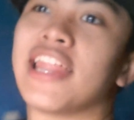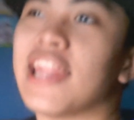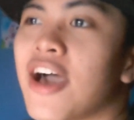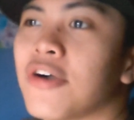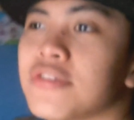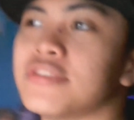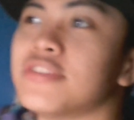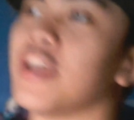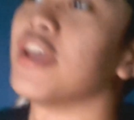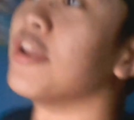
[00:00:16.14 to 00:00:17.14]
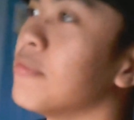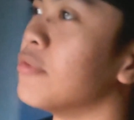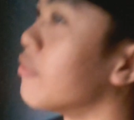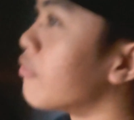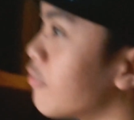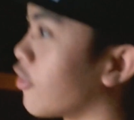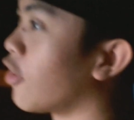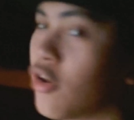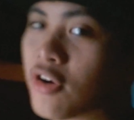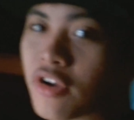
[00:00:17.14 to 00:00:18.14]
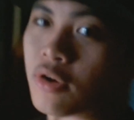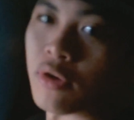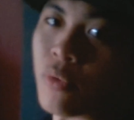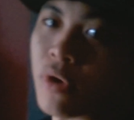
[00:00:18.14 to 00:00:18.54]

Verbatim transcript: clouds and fog, or